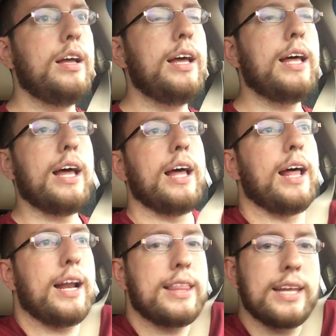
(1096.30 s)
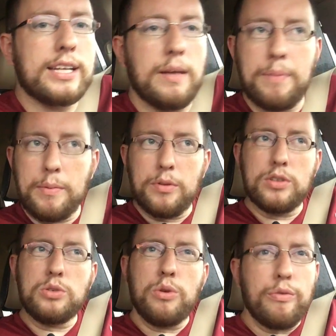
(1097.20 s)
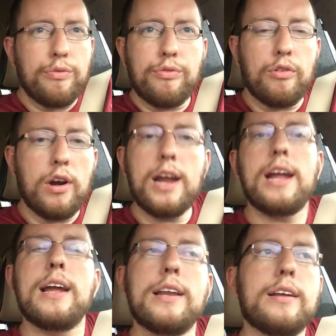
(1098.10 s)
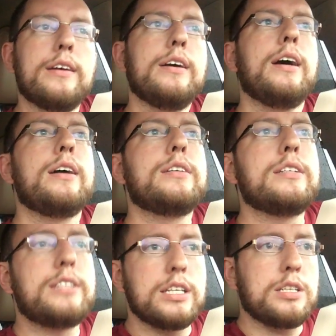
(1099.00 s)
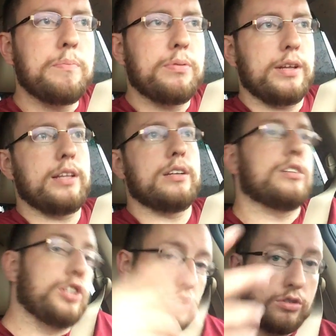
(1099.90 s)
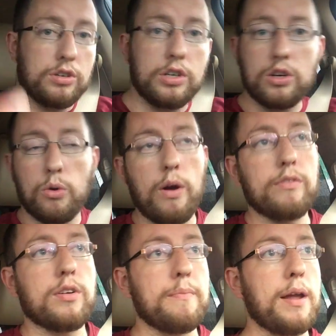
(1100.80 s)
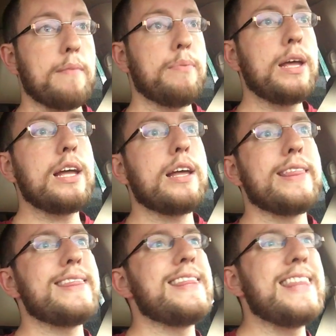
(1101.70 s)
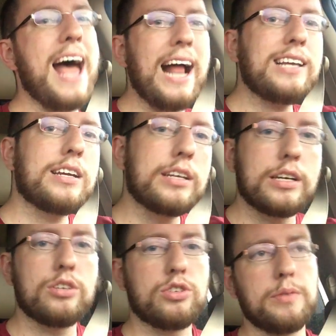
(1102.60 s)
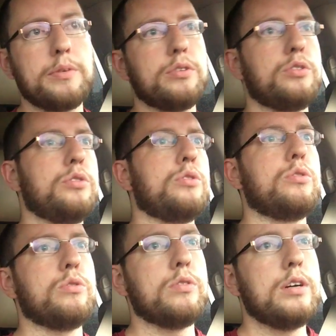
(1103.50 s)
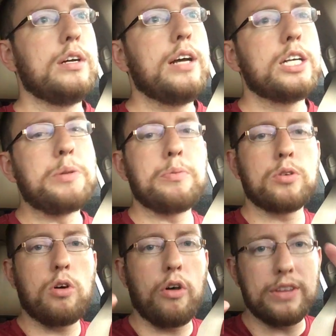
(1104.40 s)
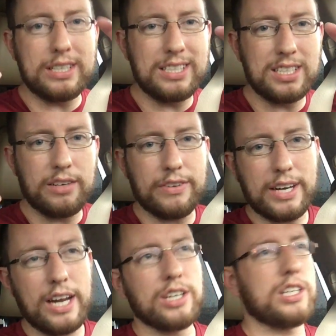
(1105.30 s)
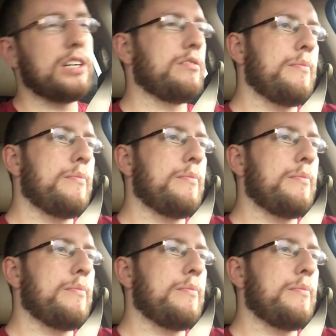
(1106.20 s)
And, and, I think that people are too afraid to discipline their children or whoever it may be, and that can contribute to, as people call the sissification of